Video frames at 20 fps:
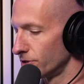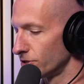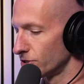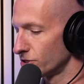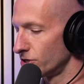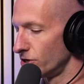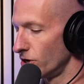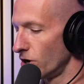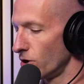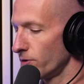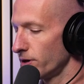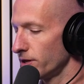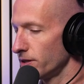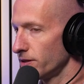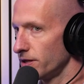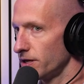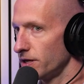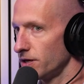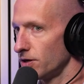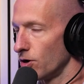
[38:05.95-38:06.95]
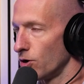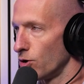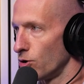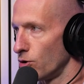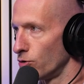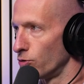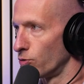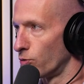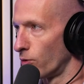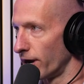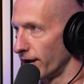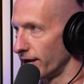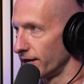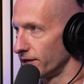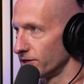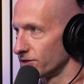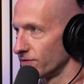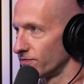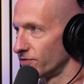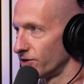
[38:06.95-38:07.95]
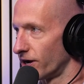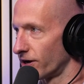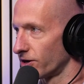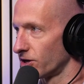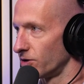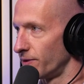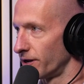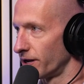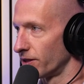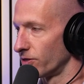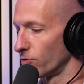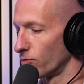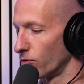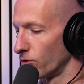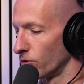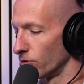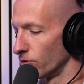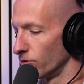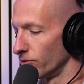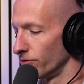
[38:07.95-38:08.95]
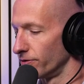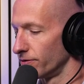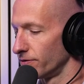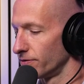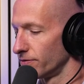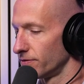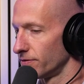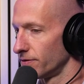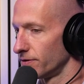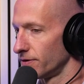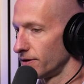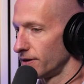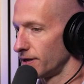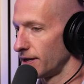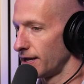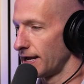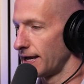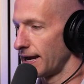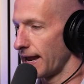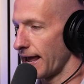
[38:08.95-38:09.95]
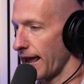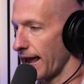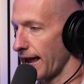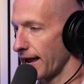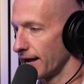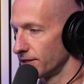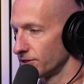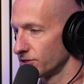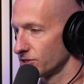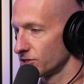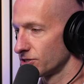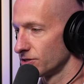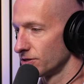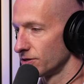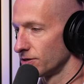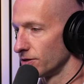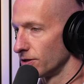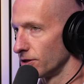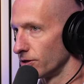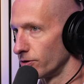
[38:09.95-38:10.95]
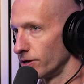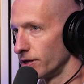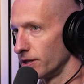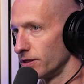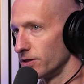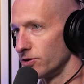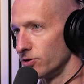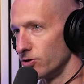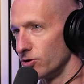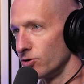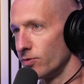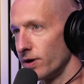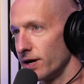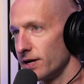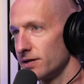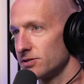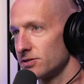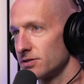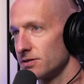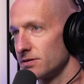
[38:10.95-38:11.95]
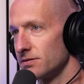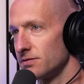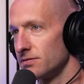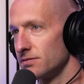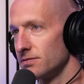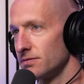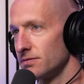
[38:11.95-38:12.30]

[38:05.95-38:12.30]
Does knowing the old ways of documenting the world enhance learning the new ways?